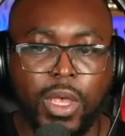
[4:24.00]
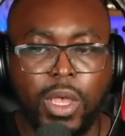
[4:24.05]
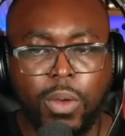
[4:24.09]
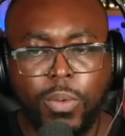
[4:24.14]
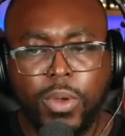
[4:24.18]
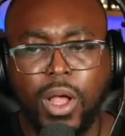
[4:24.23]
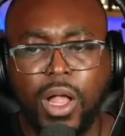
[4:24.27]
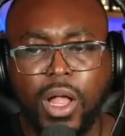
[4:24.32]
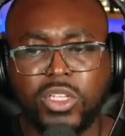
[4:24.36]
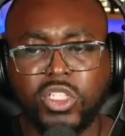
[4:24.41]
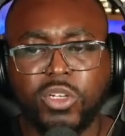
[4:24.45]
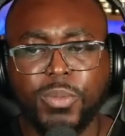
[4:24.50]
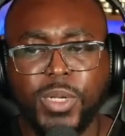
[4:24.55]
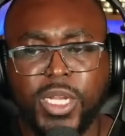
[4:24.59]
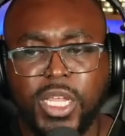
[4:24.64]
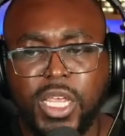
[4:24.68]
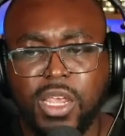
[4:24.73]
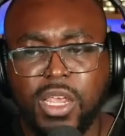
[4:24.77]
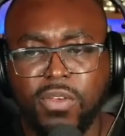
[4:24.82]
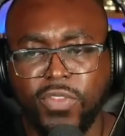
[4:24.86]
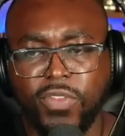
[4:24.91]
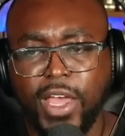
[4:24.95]
We also
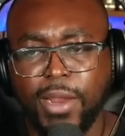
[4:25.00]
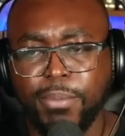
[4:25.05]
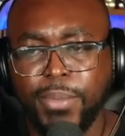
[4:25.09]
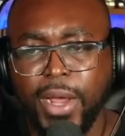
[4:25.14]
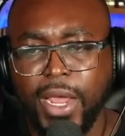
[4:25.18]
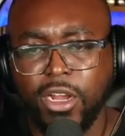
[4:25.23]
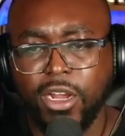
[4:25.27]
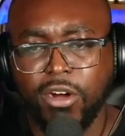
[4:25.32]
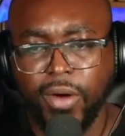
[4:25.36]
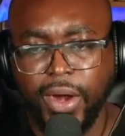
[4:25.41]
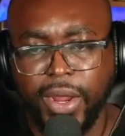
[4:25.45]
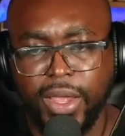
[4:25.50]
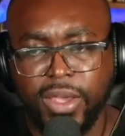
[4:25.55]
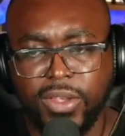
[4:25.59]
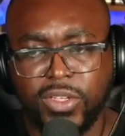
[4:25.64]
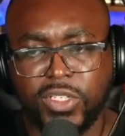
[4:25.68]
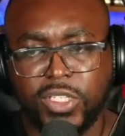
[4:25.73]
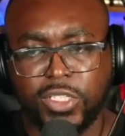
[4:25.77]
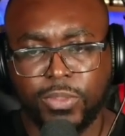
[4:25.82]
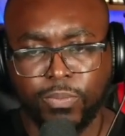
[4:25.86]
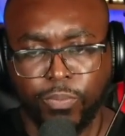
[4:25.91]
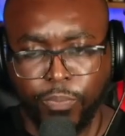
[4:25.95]
believe that by
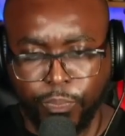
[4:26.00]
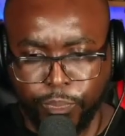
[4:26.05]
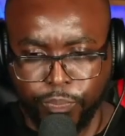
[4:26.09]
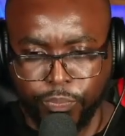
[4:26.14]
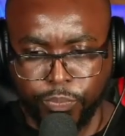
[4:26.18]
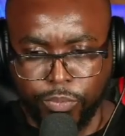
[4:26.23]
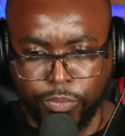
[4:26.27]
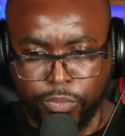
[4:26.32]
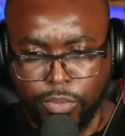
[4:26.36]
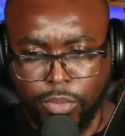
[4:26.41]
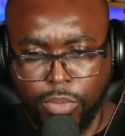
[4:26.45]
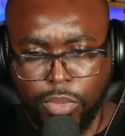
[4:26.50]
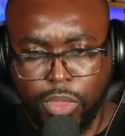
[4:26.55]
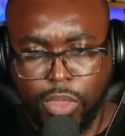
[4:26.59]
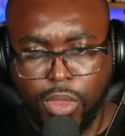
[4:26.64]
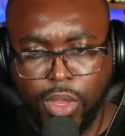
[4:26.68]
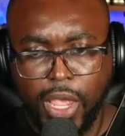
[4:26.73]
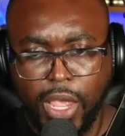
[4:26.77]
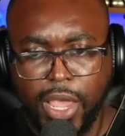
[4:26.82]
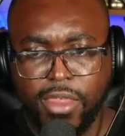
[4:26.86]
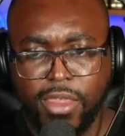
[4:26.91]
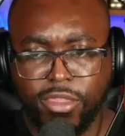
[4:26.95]
grace
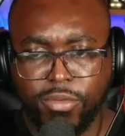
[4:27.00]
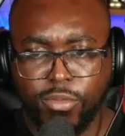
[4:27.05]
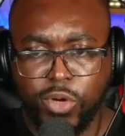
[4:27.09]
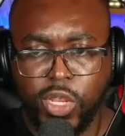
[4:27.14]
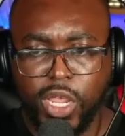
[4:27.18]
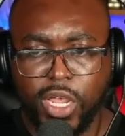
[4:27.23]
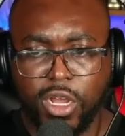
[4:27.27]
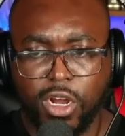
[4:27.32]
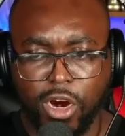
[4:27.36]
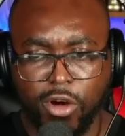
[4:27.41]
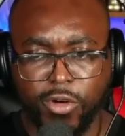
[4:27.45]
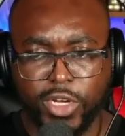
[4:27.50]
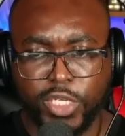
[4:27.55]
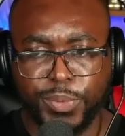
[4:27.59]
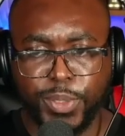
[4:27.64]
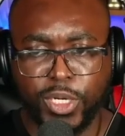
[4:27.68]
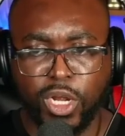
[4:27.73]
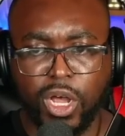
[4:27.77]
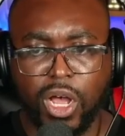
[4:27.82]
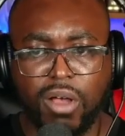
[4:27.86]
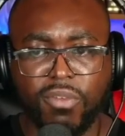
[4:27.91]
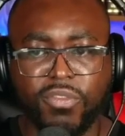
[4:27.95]
and through the
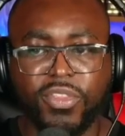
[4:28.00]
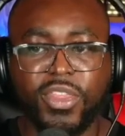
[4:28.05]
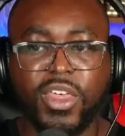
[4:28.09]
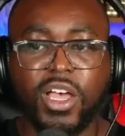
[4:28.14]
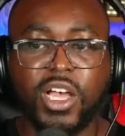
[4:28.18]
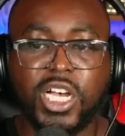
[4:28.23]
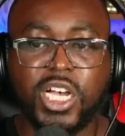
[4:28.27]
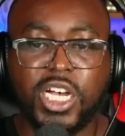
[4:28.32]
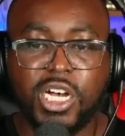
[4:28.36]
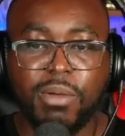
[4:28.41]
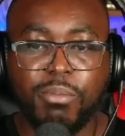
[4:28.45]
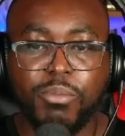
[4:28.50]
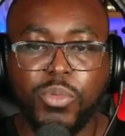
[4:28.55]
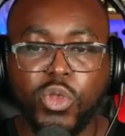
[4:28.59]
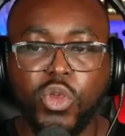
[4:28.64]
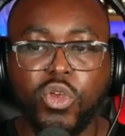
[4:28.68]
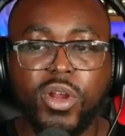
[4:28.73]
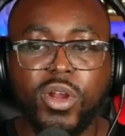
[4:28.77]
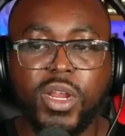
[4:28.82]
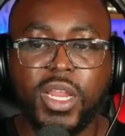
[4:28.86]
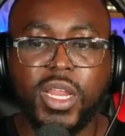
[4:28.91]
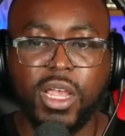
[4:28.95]
encouragement of the
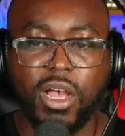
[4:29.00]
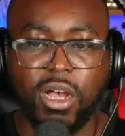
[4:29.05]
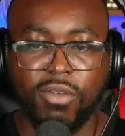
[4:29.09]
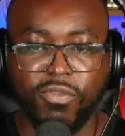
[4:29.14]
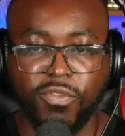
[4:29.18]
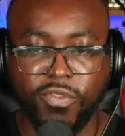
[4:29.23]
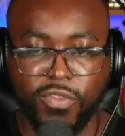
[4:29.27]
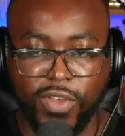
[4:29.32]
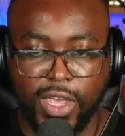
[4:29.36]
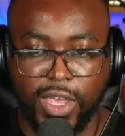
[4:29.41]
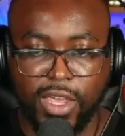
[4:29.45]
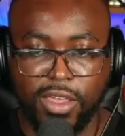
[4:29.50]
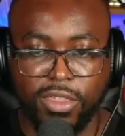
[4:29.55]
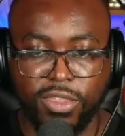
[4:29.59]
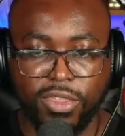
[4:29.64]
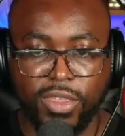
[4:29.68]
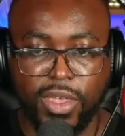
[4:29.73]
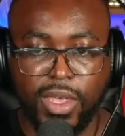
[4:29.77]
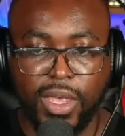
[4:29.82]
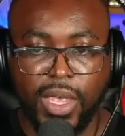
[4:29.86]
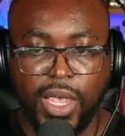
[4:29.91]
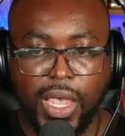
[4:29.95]
community of
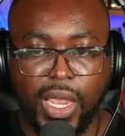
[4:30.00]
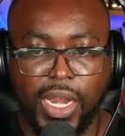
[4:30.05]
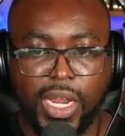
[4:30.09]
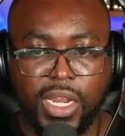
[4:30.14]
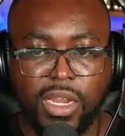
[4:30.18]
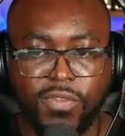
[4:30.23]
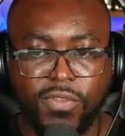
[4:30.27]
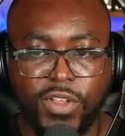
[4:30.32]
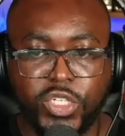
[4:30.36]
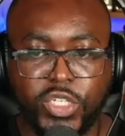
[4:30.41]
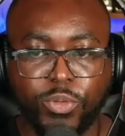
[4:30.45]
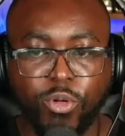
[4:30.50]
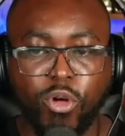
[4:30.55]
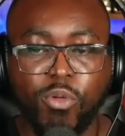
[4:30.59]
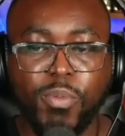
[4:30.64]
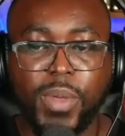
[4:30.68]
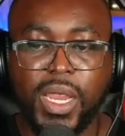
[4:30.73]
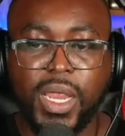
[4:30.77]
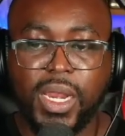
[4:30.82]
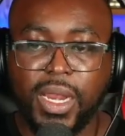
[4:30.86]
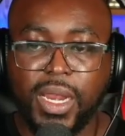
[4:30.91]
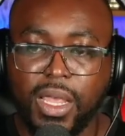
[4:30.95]
faith, an individual
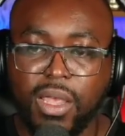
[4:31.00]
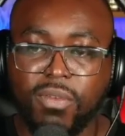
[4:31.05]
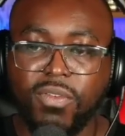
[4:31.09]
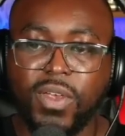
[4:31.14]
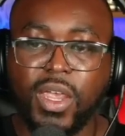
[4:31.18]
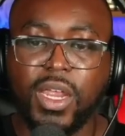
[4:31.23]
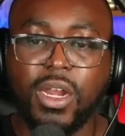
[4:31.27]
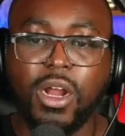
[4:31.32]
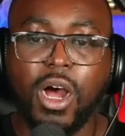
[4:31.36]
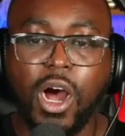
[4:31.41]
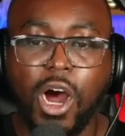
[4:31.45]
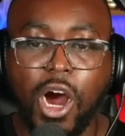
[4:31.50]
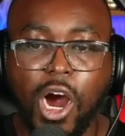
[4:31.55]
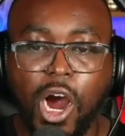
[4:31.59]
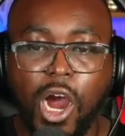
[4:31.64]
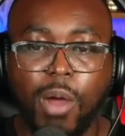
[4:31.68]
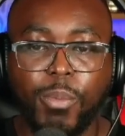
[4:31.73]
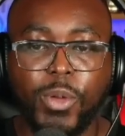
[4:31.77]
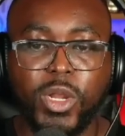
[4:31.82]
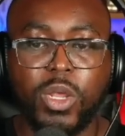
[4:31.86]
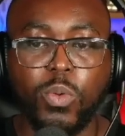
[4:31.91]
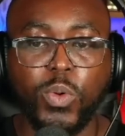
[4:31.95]
may live in
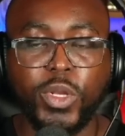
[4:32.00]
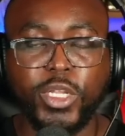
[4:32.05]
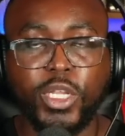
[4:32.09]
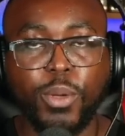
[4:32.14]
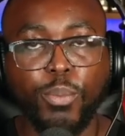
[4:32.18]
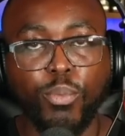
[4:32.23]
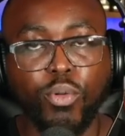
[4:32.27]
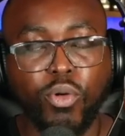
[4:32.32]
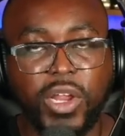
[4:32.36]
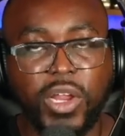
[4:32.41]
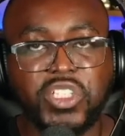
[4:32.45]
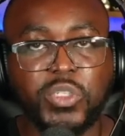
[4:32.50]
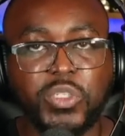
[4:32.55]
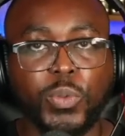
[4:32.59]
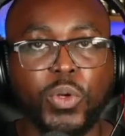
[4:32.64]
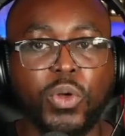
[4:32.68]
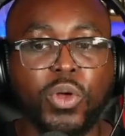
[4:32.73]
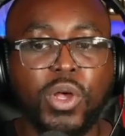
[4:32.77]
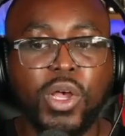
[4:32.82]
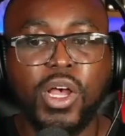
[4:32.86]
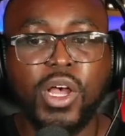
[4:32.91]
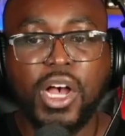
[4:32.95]
harmony with the
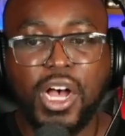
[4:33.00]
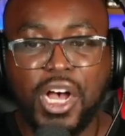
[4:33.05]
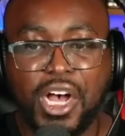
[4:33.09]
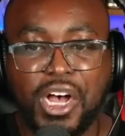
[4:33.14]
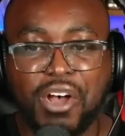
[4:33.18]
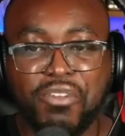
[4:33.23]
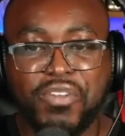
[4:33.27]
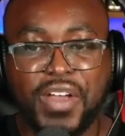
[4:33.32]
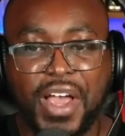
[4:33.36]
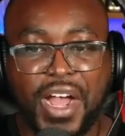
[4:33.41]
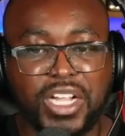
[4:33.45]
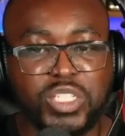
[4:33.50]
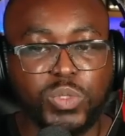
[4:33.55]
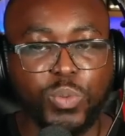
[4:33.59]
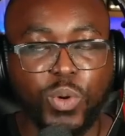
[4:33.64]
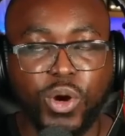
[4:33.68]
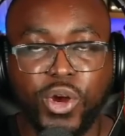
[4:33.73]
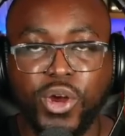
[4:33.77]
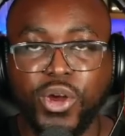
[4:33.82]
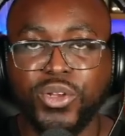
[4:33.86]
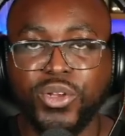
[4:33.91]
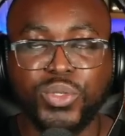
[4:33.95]
principle of God's
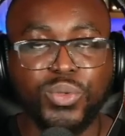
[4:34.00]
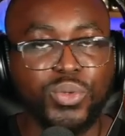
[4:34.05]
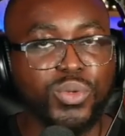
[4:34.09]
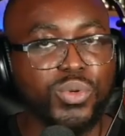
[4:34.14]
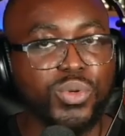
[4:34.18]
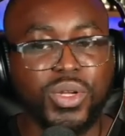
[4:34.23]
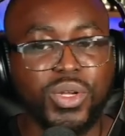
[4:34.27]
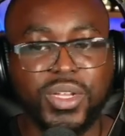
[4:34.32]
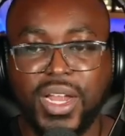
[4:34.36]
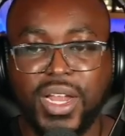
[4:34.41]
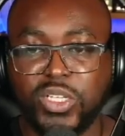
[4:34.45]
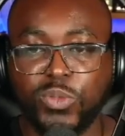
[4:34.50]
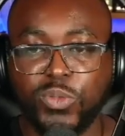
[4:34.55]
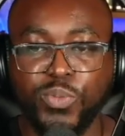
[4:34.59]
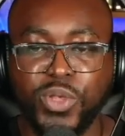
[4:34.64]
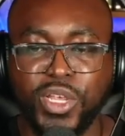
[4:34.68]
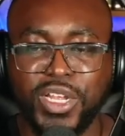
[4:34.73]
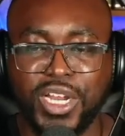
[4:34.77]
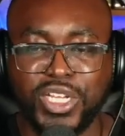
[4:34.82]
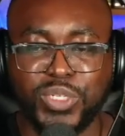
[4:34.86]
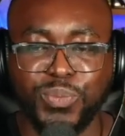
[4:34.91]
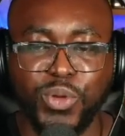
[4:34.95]
words. Ooh, that's,
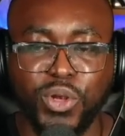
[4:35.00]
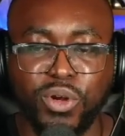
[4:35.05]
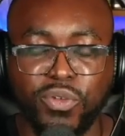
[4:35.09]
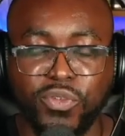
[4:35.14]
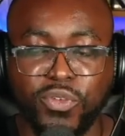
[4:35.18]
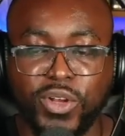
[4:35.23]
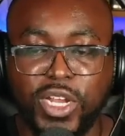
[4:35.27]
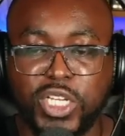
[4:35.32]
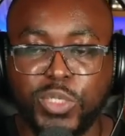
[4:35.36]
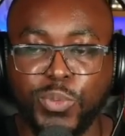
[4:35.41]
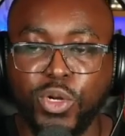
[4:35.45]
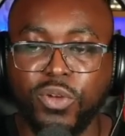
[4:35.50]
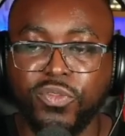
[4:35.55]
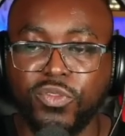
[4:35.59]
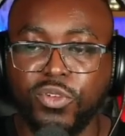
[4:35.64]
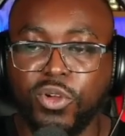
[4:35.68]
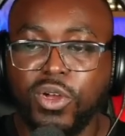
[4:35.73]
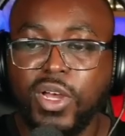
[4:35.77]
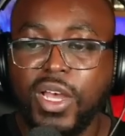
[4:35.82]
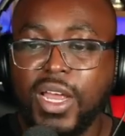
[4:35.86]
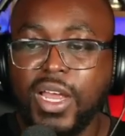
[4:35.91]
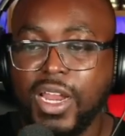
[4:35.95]
that's beautiful. That's
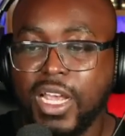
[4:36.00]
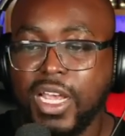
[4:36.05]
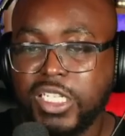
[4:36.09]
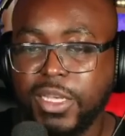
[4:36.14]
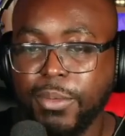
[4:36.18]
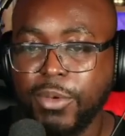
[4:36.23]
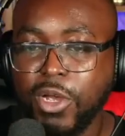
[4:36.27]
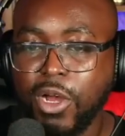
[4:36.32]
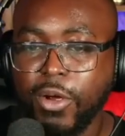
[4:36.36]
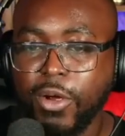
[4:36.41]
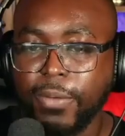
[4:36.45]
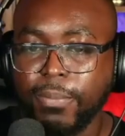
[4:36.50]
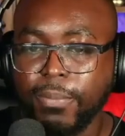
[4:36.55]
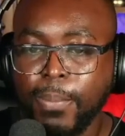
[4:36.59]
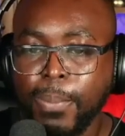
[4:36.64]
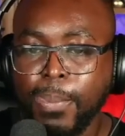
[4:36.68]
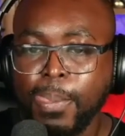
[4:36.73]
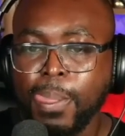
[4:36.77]
beautiful. Let's keep going.